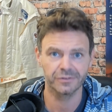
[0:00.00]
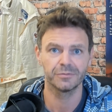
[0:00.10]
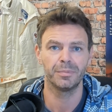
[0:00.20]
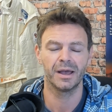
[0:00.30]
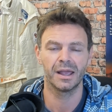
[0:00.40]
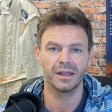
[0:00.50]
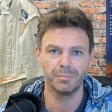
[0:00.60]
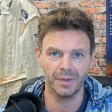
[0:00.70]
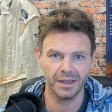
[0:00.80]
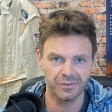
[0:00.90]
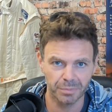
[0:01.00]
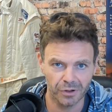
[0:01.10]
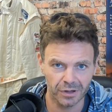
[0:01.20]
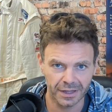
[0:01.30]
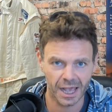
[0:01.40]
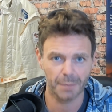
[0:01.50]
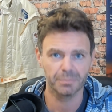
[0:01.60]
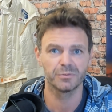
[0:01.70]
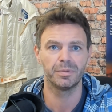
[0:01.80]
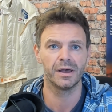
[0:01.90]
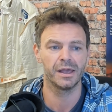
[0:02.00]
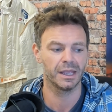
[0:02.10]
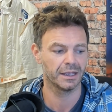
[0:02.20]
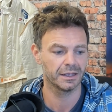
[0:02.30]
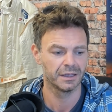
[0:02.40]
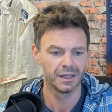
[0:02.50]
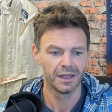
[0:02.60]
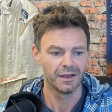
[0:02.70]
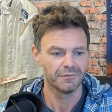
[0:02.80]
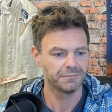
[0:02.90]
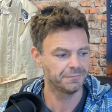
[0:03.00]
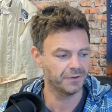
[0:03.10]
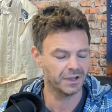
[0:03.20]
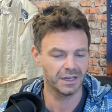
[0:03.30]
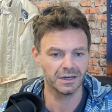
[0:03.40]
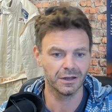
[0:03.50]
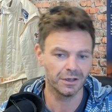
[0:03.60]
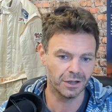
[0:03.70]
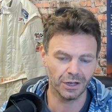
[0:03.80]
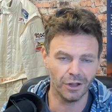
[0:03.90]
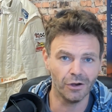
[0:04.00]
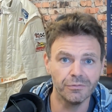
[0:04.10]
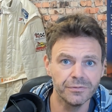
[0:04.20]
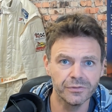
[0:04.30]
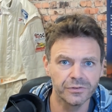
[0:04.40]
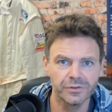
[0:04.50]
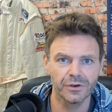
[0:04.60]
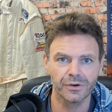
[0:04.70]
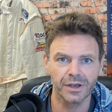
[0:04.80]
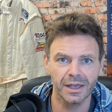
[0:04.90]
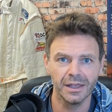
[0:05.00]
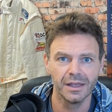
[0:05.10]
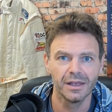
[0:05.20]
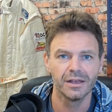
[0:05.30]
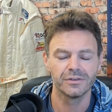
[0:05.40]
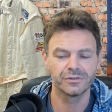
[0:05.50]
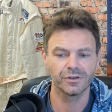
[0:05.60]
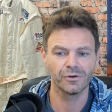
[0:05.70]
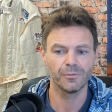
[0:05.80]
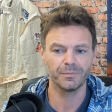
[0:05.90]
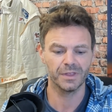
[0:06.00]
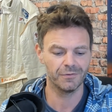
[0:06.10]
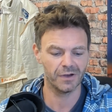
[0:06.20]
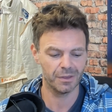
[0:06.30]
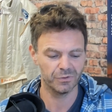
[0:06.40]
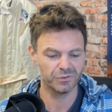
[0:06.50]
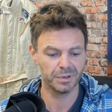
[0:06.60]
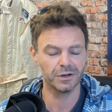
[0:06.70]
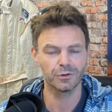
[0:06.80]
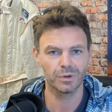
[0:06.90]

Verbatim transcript: buying baseball caps, buying fucking gloves, okay? So if I was Peter Welsh